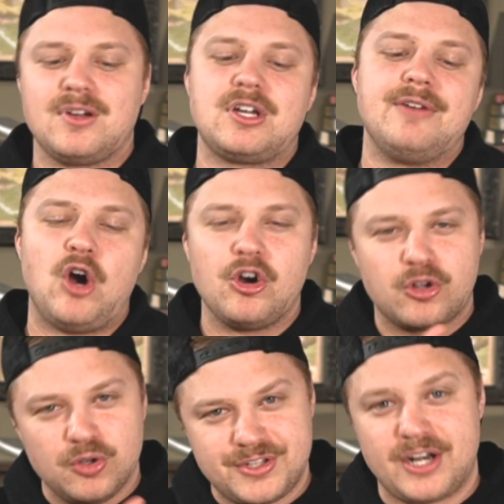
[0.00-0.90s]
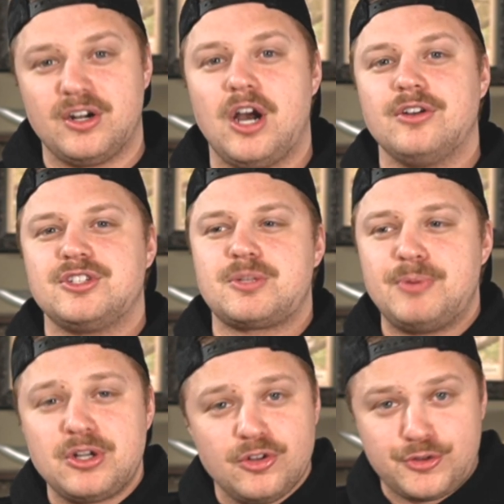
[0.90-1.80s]
kind of articles that are
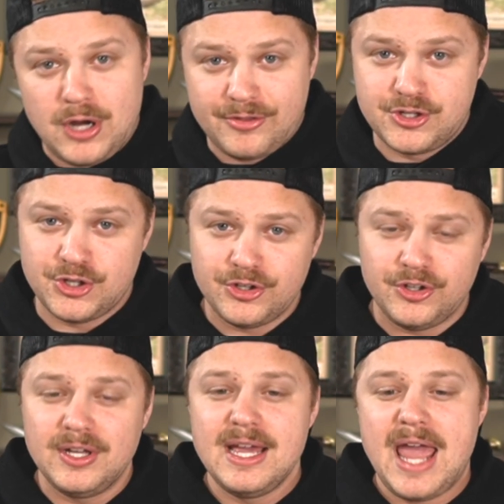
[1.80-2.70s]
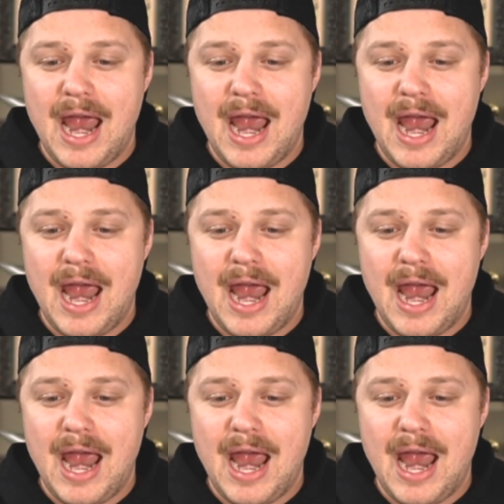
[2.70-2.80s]
sprinkled throughout the journal.